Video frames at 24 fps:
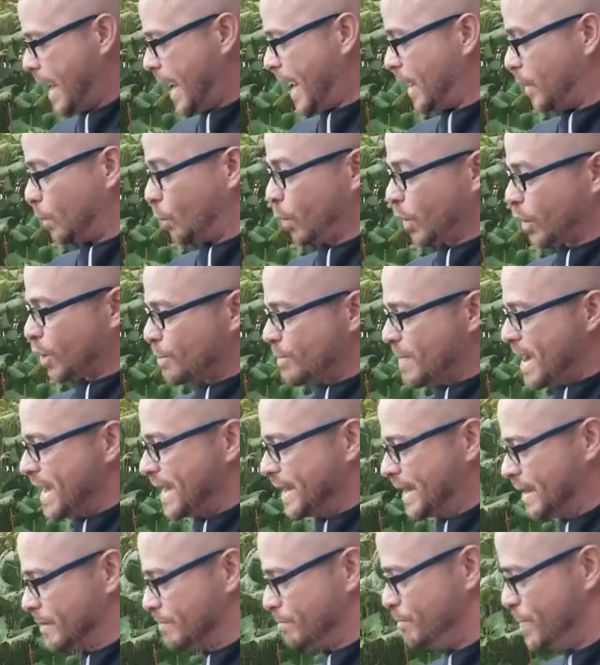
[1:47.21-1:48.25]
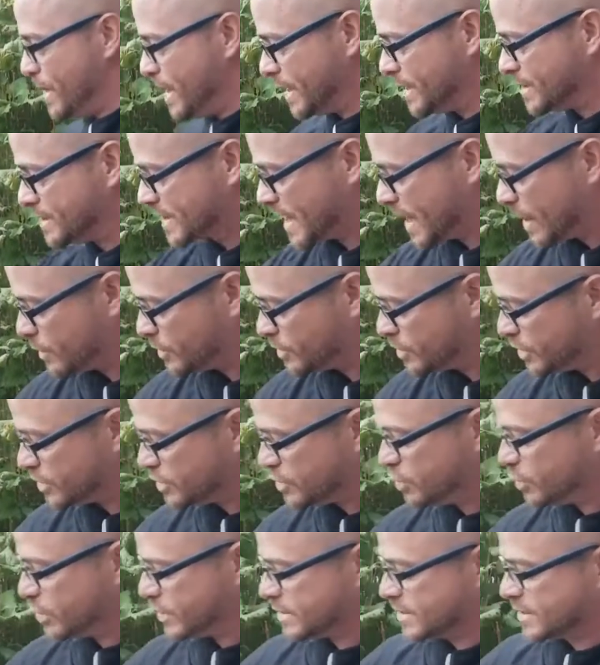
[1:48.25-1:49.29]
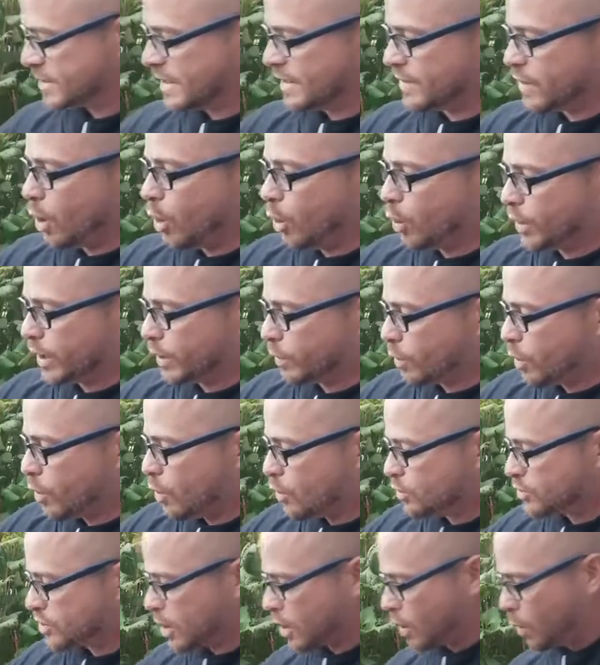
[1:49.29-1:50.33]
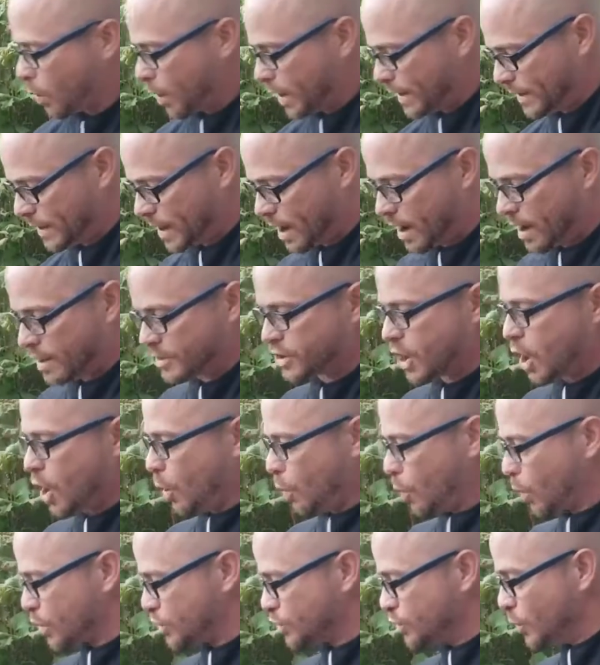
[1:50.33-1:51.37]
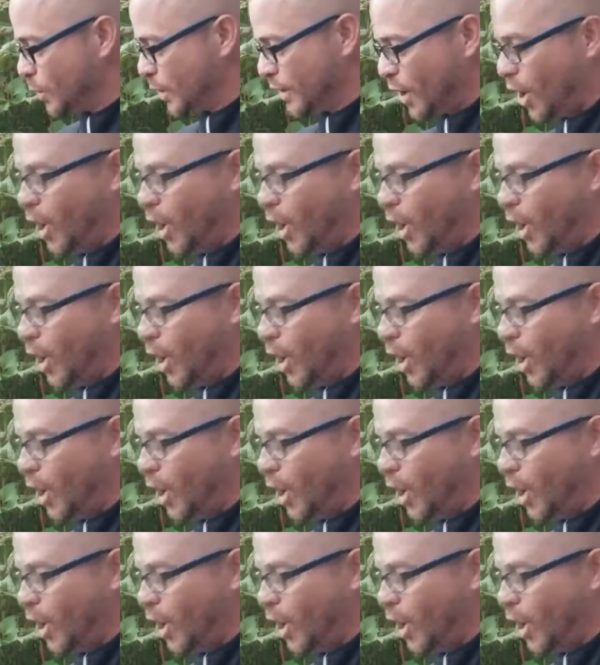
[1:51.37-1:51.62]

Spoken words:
and we're making big sandwiches. You can see the hoagie rolls are quite large. We're doing